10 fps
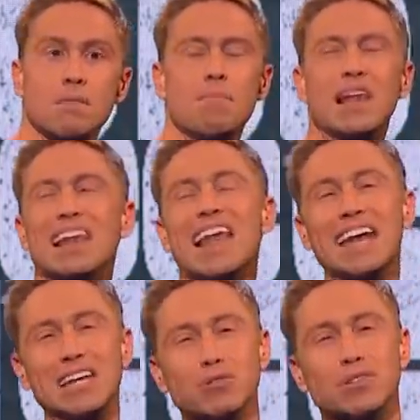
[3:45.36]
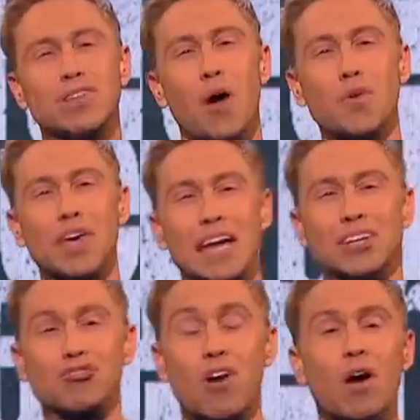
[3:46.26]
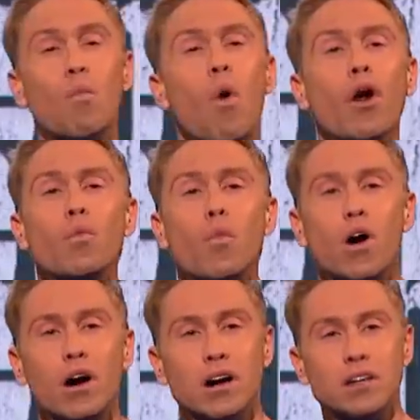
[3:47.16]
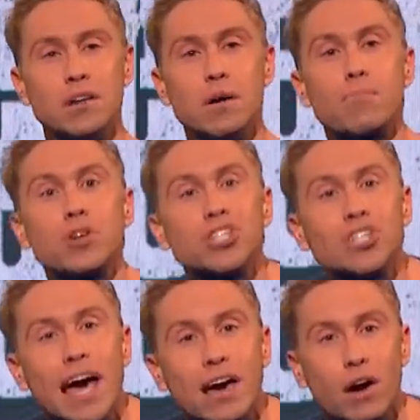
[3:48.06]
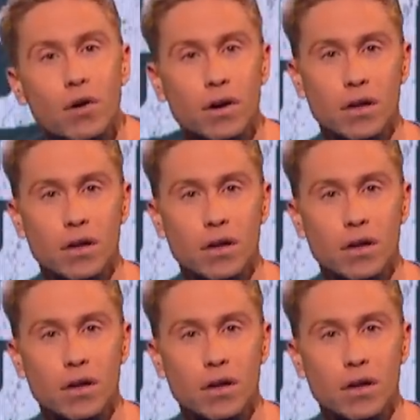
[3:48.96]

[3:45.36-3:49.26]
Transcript: Millennials don't get drunk. One word, Prosecco.